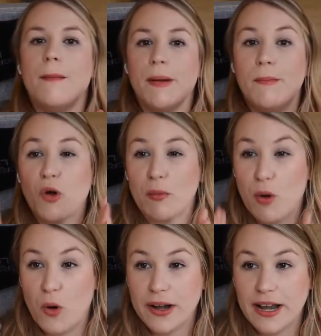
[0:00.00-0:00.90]
But more
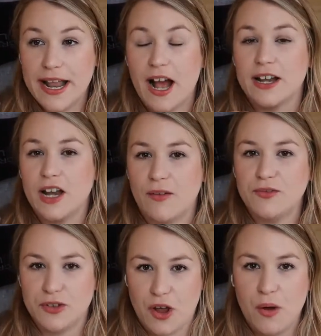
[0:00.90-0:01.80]
importantly, I'd love
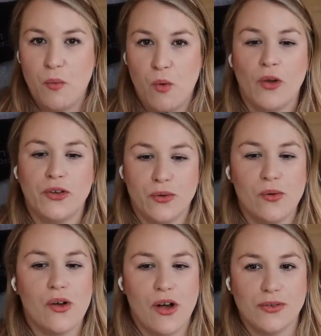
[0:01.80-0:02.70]
to know what your
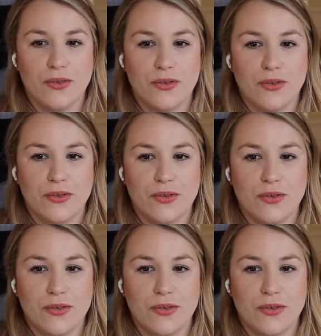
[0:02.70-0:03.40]
goals are.